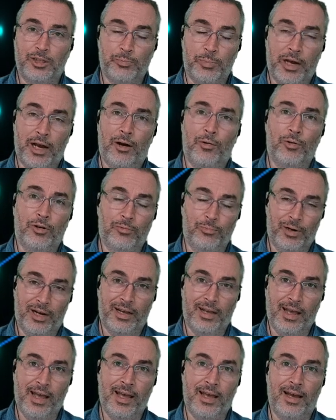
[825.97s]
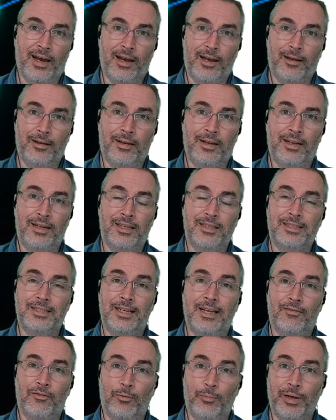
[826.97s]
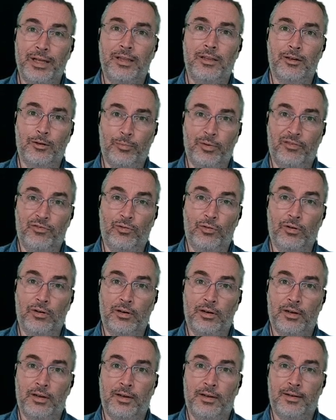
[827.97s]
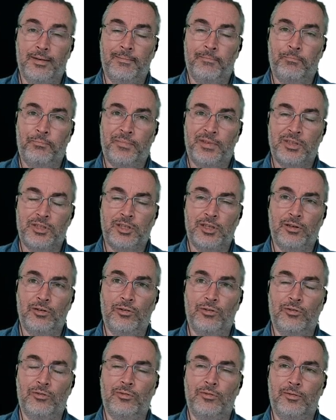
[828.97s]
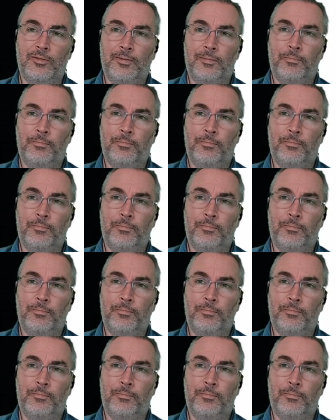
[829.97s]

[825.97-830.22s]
is powered by AI, and it's never been there before. So